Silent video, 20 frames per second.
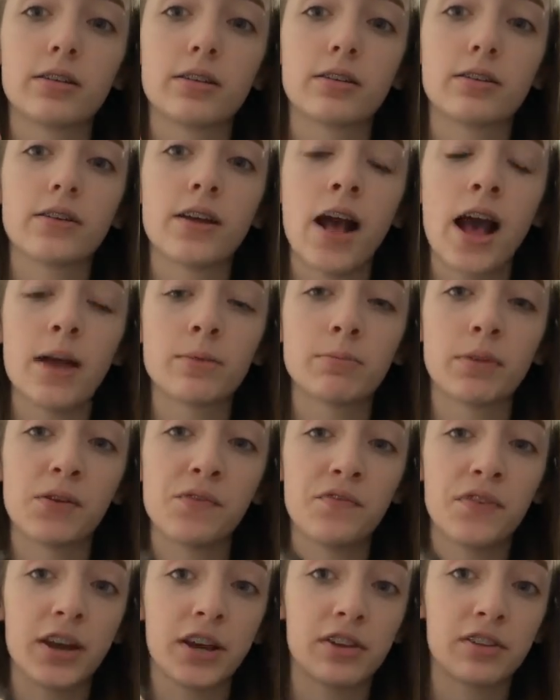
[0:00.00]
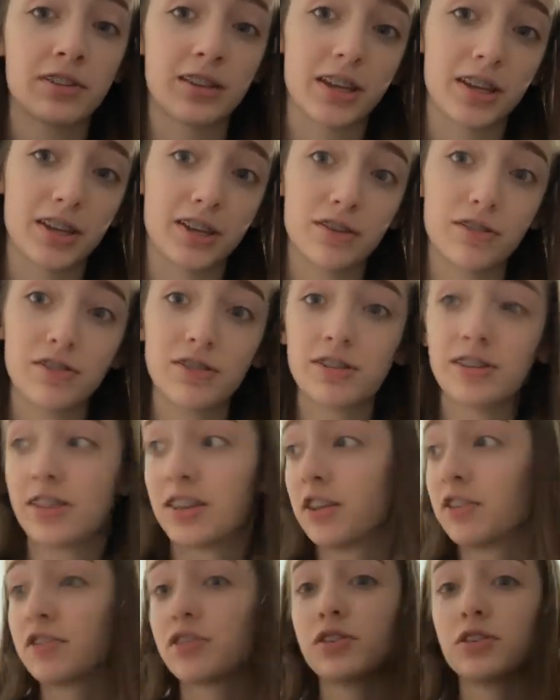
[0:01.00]
had my ferrets get used to
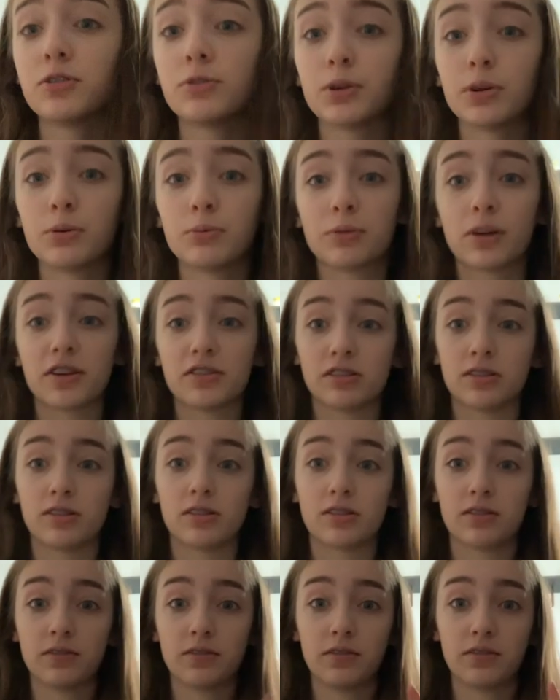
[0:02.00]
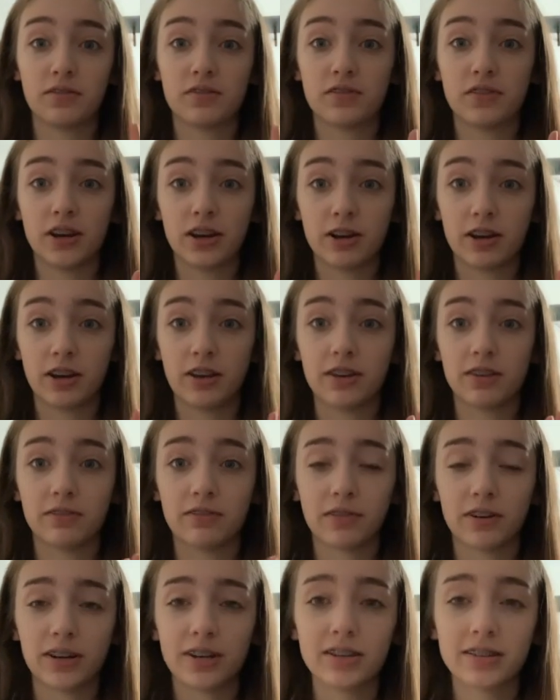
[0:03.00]
this new room because it's very
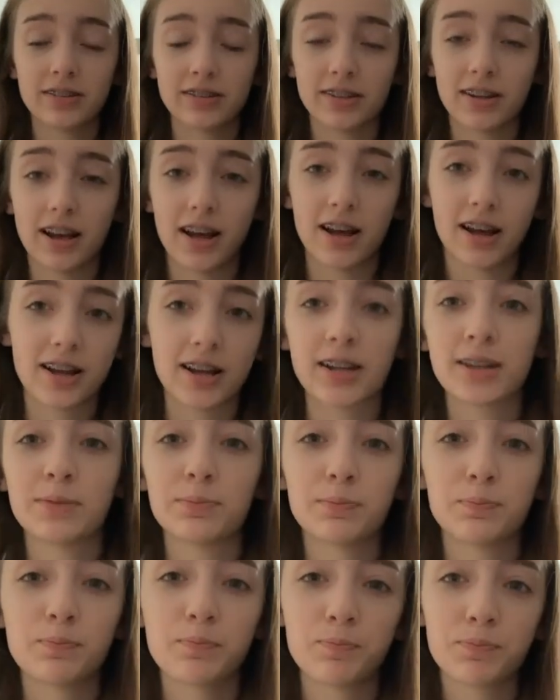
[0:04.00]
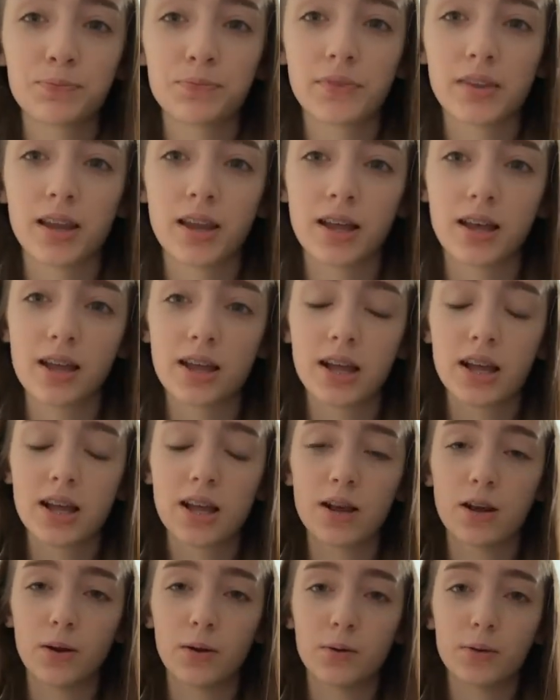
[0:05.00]
different. Um,
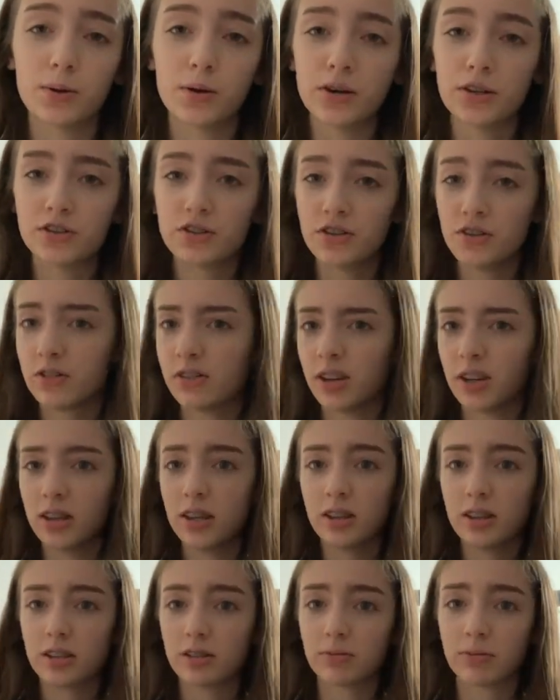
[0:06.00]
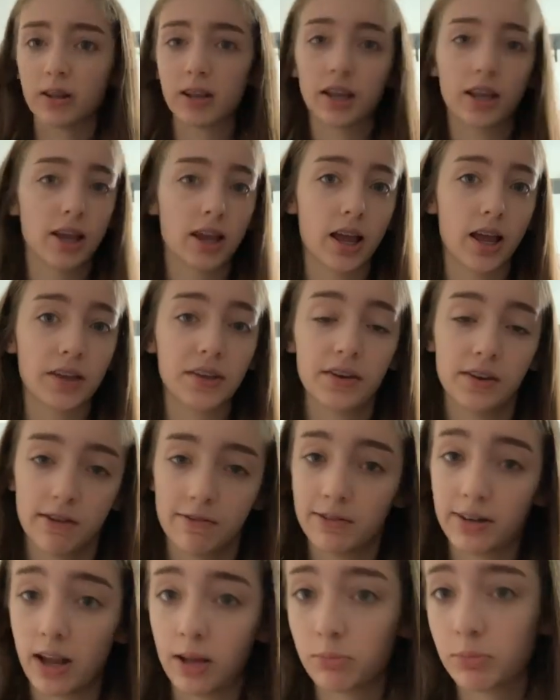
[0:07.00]
or just anything really. I can have an
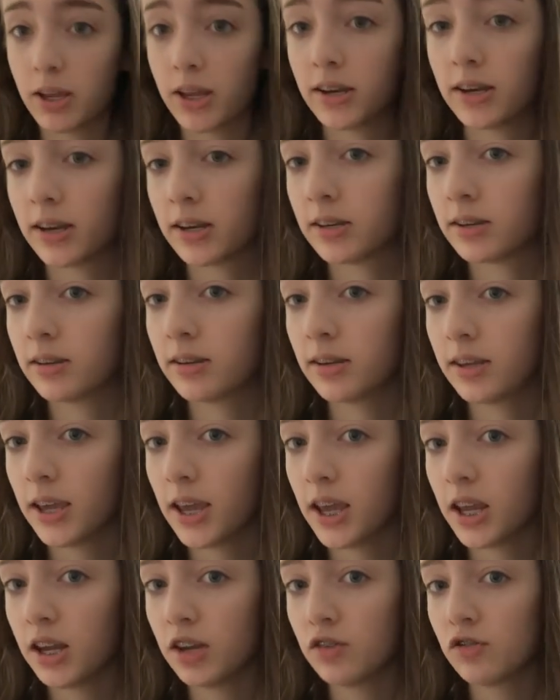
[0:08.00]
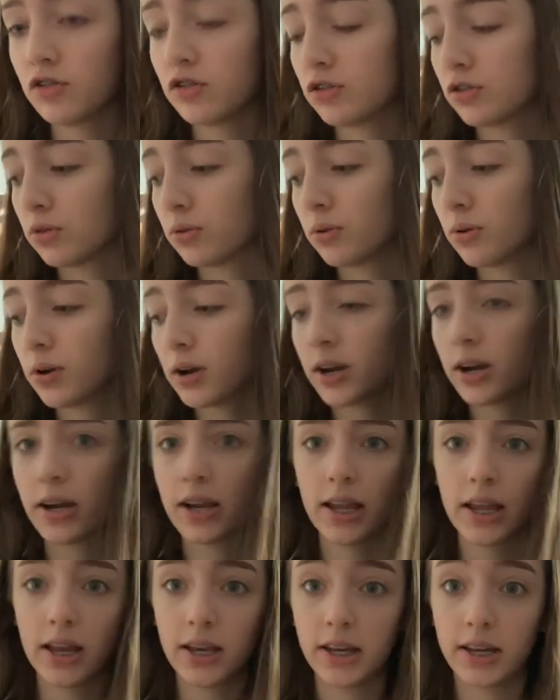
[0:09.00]
updated cage tour,
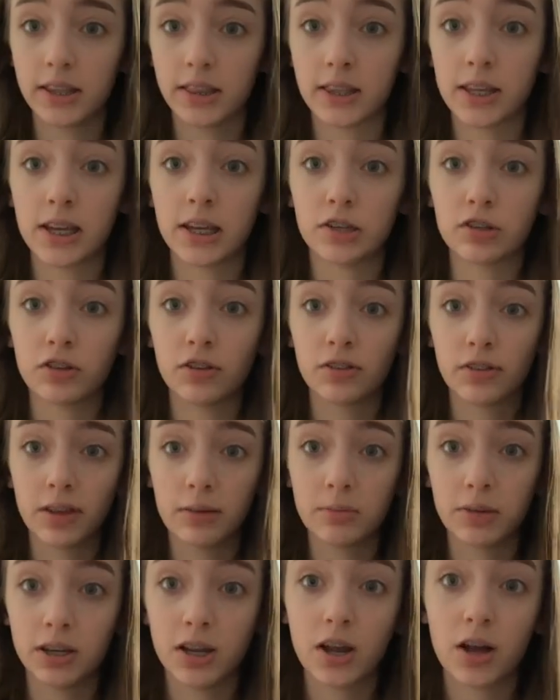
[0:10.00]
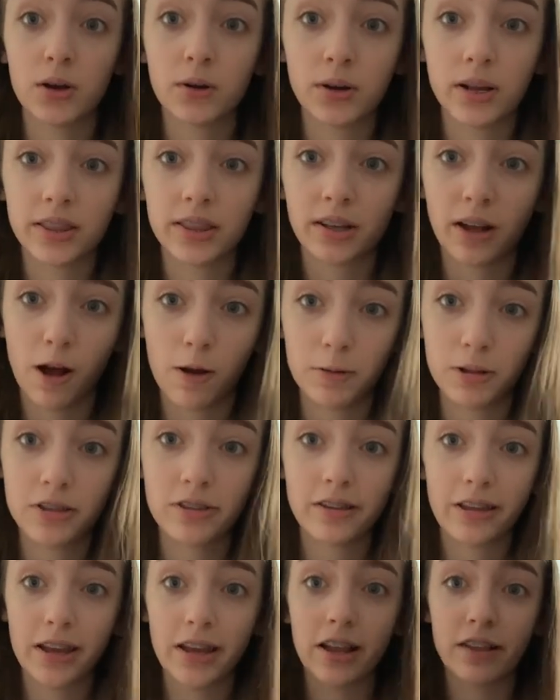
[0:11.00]
anything. Just let me know in the comments
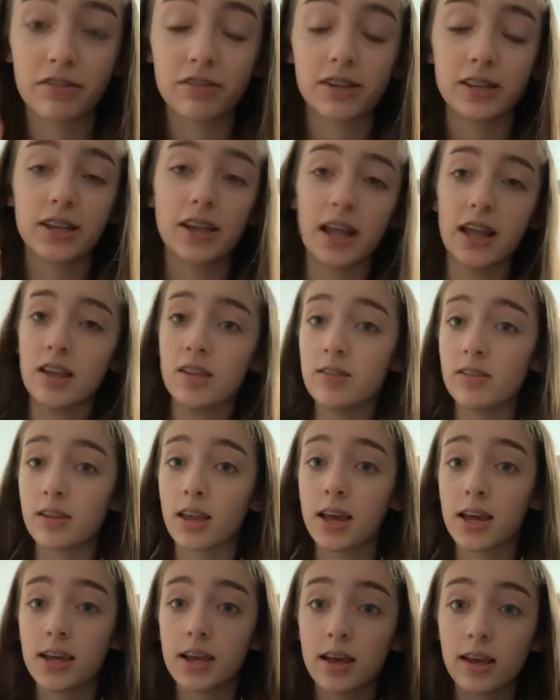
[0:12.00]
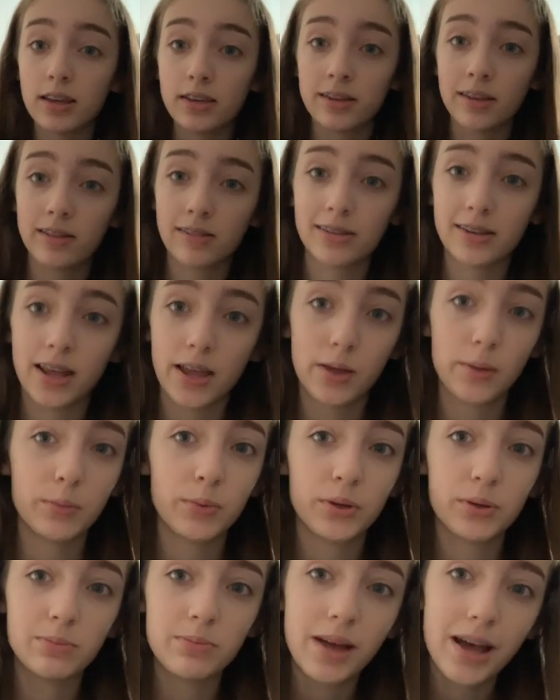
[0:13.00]
and I'll see you guys next time.
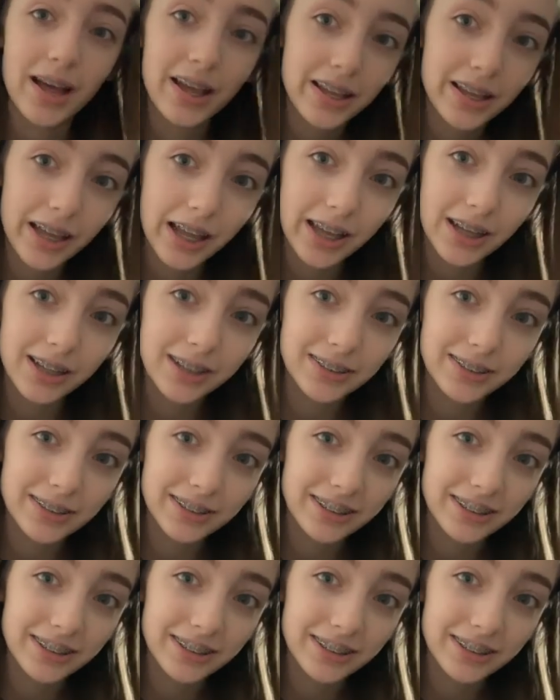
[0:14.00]
Goodbye.